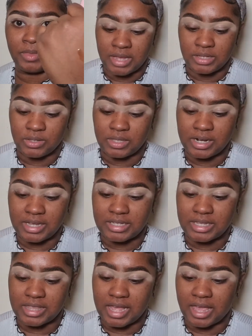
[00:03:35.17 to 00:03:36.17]
So the next
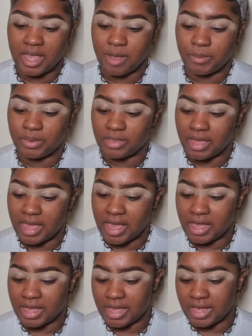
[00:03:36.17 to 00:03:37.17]
thing that came in the
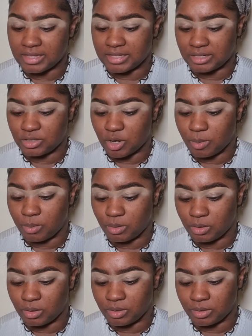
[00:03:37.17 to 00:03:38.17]
egg is
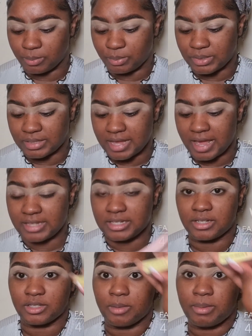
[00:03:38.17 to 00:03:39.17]
the precise
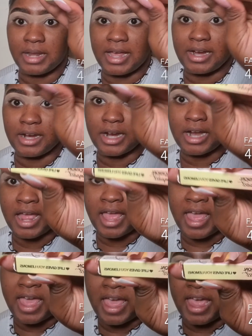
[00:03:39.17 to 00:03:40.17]
double liner,
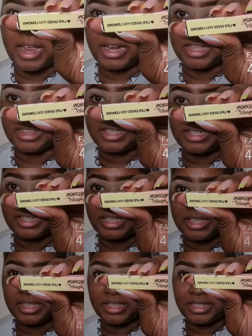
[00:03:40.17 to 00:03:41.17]
and this
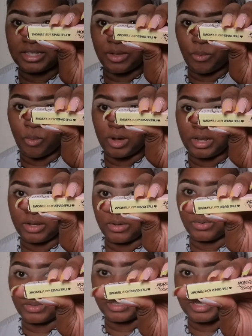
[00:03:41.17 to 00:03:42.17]
is what it
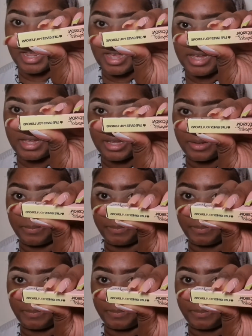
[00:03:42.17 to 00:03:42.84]
looks like.